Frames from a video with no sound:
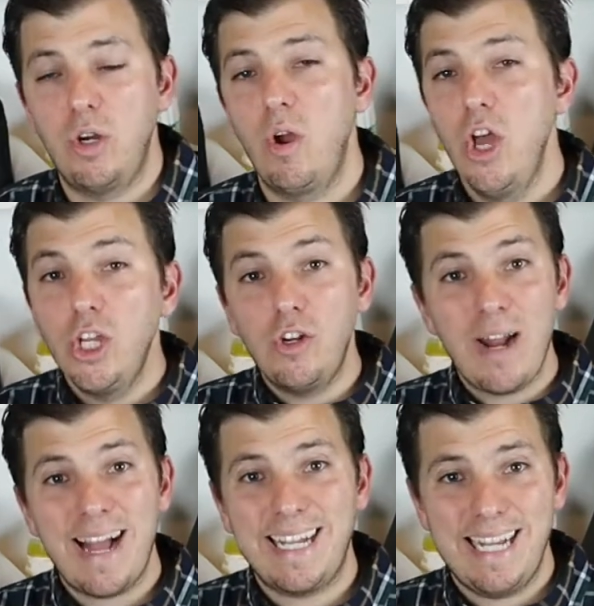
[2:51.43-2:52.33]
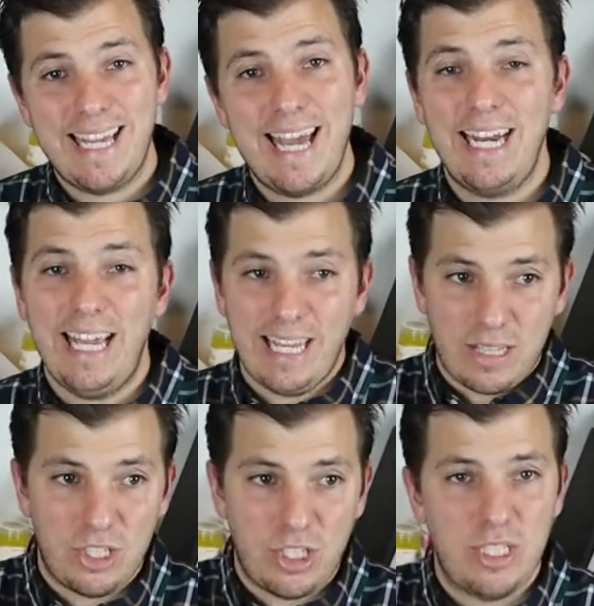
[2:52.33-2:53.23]
So you're not going to get
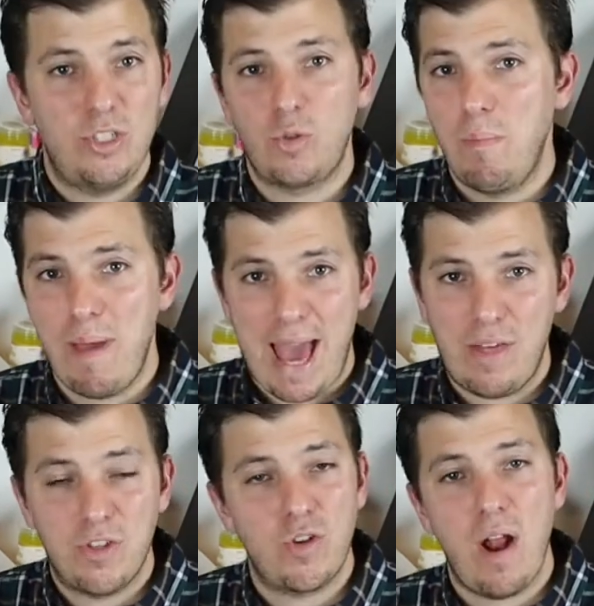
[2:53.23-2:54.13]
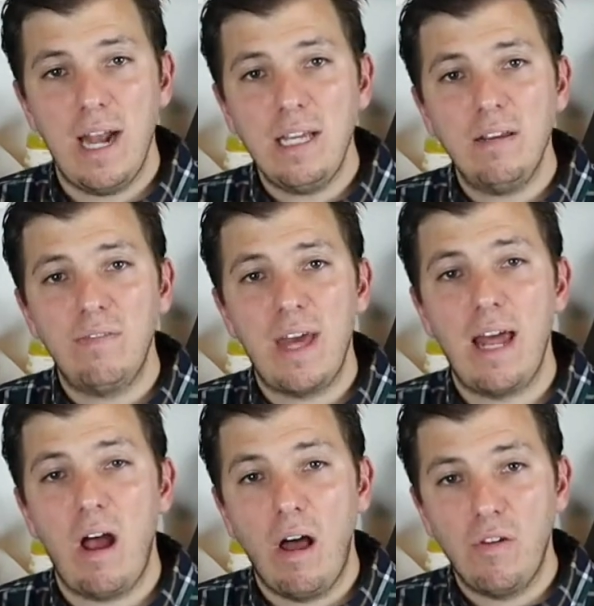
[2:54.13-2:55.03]
Englishes or maths or any of
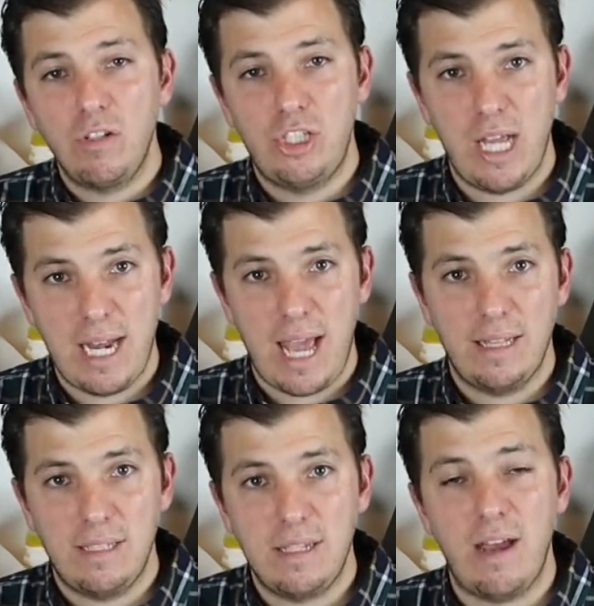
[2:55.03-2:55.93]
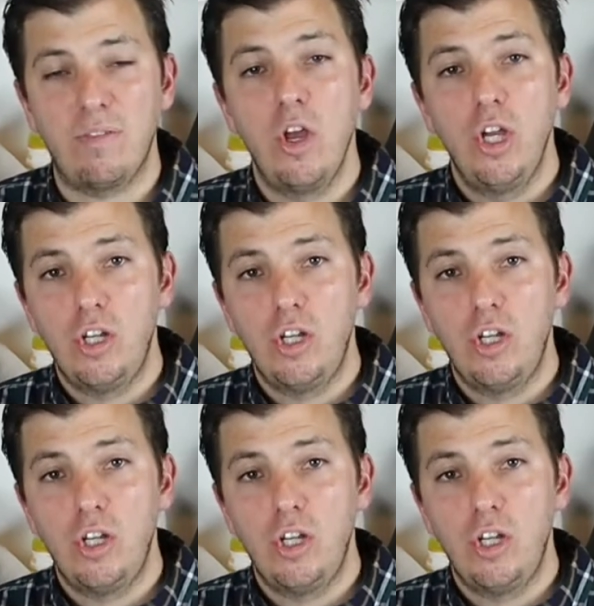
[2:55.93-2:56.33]
that other gen ed stuff.